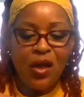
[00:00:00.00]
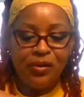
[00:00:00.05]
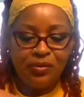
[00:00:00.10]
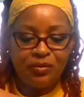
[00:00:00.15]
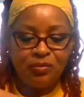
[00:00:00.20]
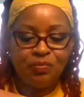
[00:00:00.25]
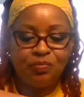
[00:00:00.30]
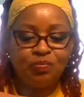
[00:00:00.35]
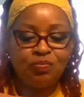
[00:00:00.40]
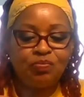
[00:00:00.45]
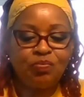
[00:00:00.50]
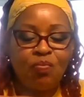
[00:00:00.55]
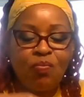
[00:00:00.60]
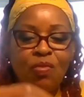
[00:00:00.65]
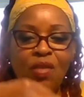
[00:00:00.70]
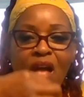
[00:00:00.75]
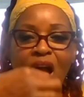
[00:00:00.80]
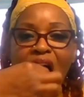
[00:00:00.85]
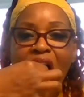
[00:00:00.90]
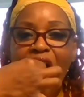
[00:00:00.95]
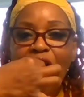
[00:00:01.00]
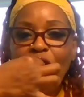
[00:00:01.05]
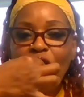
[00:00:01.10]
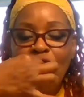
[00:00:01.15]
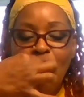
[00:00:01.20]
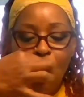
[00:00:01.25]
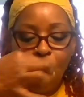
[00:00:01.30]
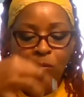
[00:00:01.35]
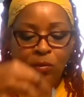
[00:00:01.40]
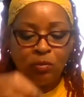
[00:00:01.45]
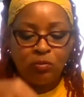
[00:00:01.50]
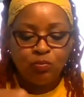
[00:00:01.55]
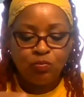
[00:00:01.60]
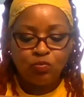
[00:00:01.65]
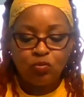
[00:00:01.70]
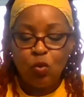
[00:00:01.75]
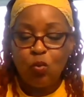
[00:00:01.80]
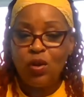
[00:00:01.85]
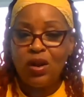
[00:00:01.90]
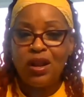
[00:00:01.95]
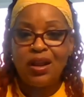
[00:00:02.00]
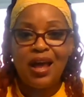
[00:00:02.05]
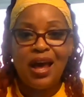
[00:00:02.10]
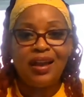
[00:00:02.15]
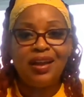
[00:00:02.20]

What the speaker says: Mm-hmm. With a lot